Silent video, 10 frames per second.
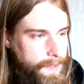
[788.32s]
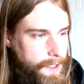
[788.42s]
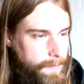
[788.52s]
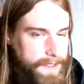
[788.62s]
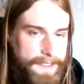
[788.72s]

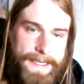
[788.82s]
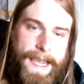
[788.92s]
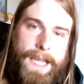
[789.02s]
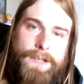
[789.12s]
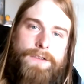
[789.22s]
Become
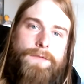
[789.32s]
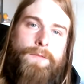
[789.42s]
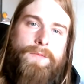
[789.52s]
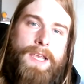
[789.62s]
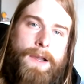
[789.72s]
detached
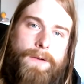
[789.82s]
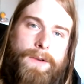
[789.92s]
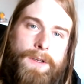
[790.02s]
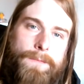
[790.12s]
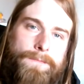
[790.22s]
from the
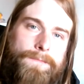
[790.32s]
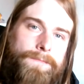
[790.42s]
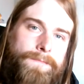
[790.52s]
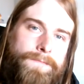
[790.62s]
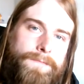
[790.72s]
outcome.
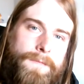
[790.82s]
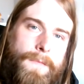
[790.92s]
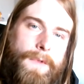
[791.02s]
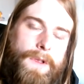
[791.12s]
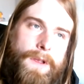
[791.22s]

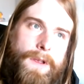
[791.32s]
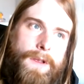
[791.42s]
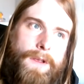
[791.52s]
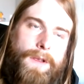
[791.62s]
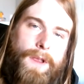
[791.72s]

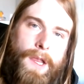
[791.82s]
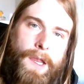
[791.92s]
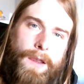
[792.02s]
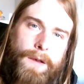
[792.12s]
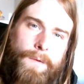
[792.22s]

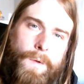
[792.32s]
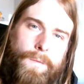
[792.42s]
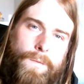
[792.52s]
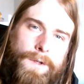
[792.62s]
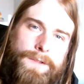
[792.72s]
And
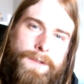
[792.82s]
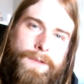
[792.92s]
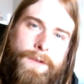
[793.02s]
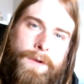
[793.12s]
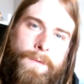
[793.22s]
what's
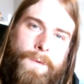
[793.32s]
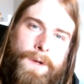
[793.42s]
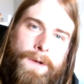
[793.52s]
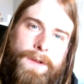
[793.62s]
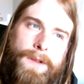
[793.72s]
the third
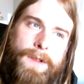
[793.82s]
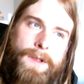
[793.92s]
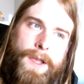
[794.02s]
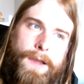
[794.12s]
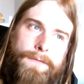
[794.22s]
one?
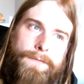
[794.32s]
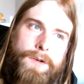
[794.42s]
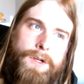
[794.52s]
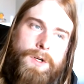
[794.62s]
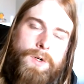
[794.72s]
Have
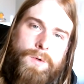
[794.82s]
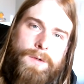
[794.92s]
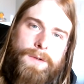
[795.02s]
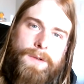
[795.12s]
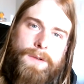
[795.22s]

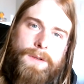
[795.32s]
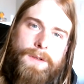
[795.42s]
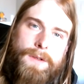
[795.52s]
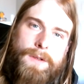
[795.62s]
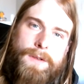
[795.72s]
no
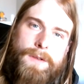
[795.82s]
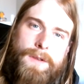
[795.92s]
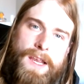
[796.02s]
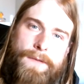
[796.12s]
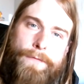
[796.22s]

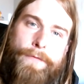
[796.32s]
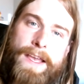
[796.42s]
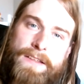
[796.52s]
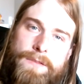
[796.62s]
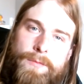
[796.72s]

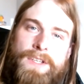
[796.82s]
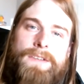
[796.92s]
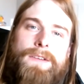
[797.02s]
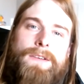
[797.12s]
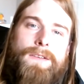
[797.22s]

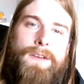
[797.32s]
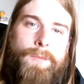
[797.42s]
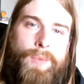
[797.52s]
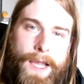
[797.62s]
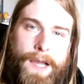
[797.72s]
investment
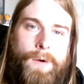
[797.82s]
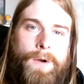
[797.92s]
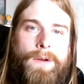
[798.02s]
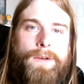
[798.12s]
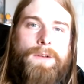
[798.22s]
in
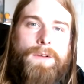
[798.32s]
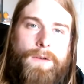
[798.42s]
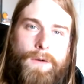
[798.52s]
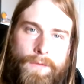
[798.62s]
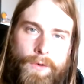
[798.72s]
power
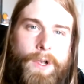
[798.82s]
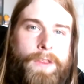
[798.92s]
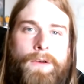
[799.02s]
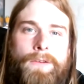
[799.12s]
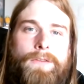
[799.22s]
over
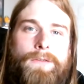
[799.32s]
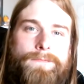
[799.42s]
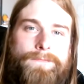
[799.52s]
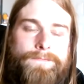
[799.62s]
others.